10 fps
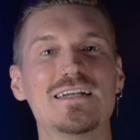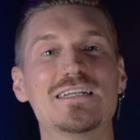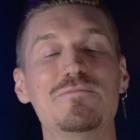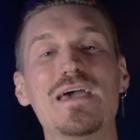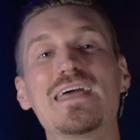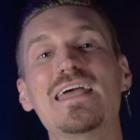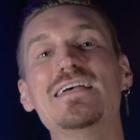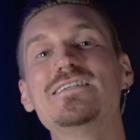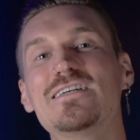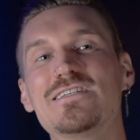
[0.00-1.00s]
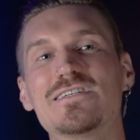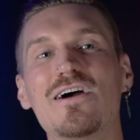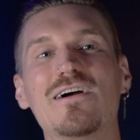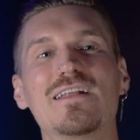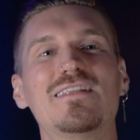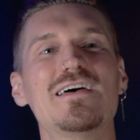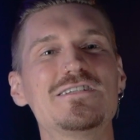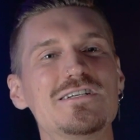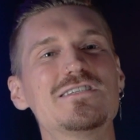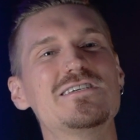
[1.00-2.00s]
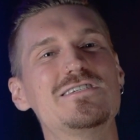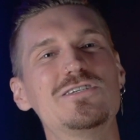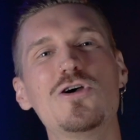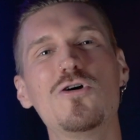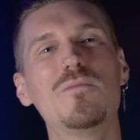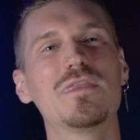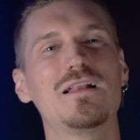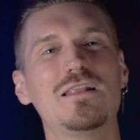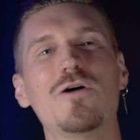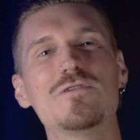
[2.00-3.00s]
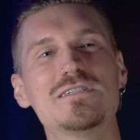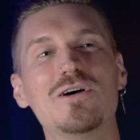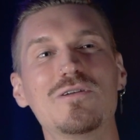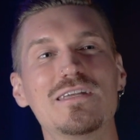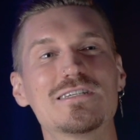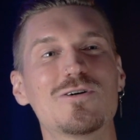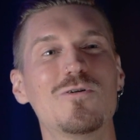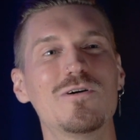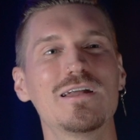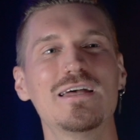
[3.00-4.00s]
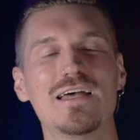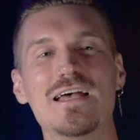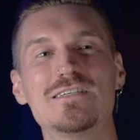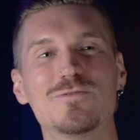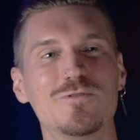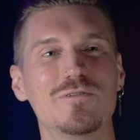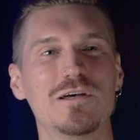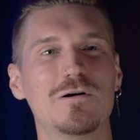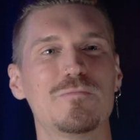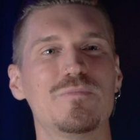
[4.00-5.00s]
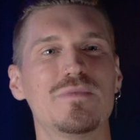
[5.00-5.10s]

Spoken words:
To make it easy to start, let's just assume the lowest note in this chord is the root note.